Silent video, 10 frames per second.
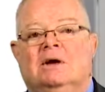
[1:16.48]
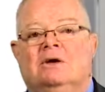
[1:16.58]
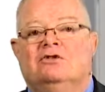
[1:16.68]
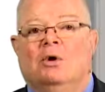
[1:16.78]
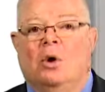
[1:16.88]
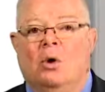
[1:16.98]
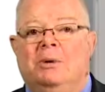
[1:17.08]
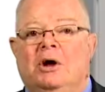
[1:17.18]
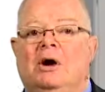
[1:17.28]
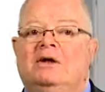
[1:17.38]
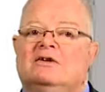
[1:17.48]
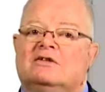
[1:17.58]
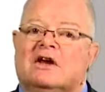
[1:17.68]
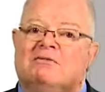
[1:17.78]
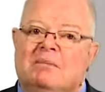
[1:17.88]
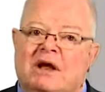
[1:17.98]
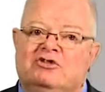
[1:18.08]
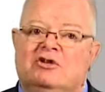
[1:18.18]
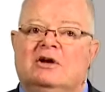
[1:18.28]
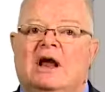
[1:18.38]
So opioids, as I've
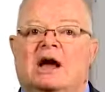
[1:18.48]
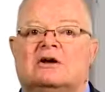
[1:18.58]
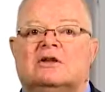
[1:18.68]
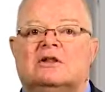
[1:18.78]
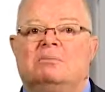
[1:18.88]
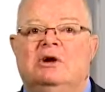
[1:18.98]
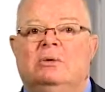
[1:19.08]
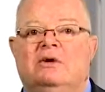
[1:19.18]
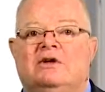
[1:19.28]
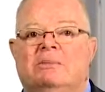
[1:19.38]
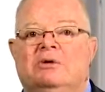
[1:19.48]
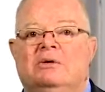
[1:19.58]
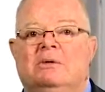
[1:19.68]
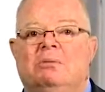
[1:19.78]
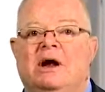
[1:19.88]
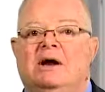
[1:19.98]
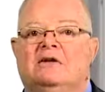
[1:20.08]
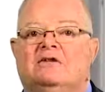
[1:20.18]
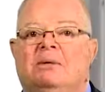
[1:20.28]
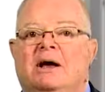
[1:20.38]
mentioned, act on the mu receptor in the brain
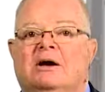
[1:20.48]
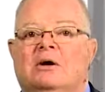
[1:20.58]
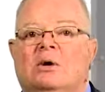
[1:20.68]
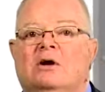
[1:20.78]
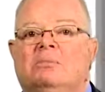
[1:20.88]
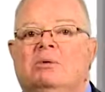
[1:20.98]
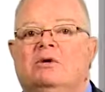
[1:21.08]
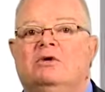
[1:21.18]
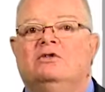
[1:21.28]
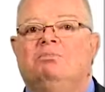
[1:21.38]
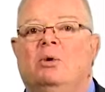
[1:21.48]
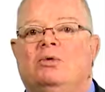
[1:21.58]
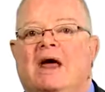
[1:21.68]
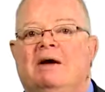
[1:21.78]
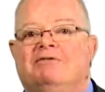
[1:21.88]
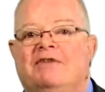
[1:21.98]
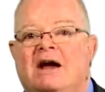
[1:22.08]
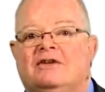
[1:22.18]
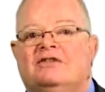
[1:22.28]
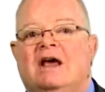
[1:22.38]
and spinal cord to produce both
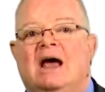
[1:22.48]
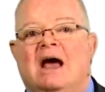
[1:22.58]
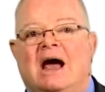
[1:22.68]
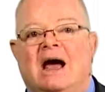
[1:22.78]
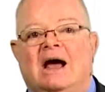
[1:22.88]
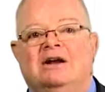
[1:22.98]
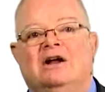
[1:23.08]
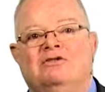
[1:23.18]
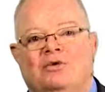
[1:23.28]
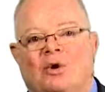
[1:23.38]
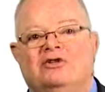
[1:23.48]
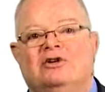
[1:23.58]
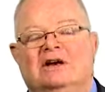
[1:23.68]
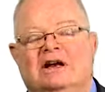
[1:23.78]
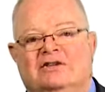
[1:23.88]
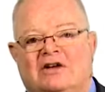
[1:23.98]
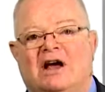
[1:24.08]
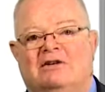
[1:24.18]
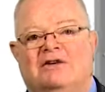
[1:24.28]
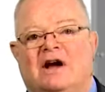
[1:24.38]
effects and, unfortunately,
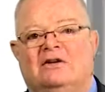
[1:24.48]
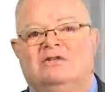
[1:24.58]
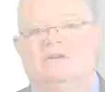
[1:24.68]
side effects.